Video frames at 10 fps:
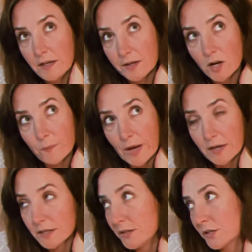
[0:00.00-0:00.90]
I got back
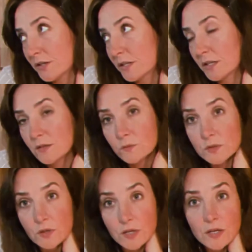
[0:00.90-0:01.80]
here and I was
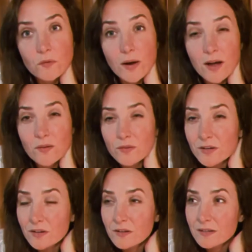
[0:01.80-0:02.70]
looking around
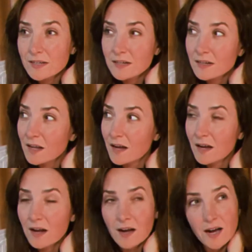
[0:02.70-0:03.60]
and
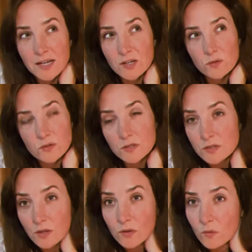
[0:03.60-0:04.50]
I noticed
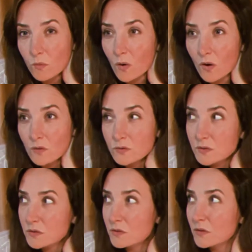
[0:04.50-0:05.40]
that the
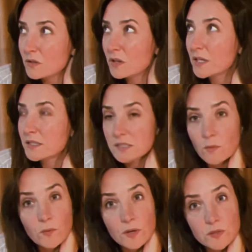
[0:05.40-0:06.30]
walls look like
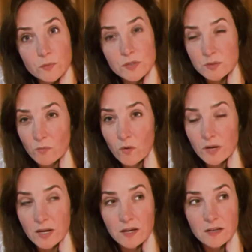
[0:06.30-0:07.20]
someone has been
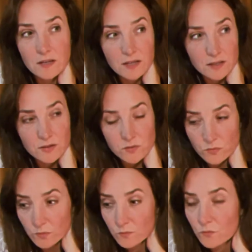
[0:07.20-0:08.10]
smoking in this
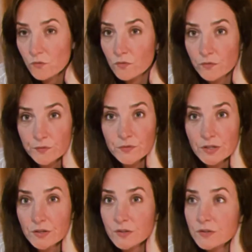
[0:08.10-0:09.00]
room for 50
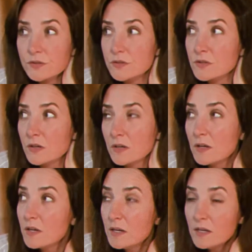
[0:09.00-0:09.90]
years.
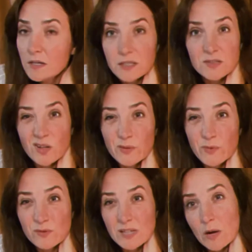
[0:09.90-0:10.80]
It's not the
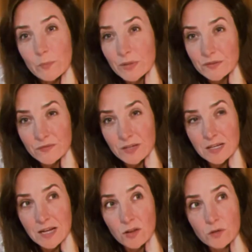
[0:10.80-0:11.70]
most uplifting
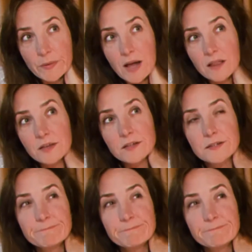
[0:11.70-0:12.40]
color palette.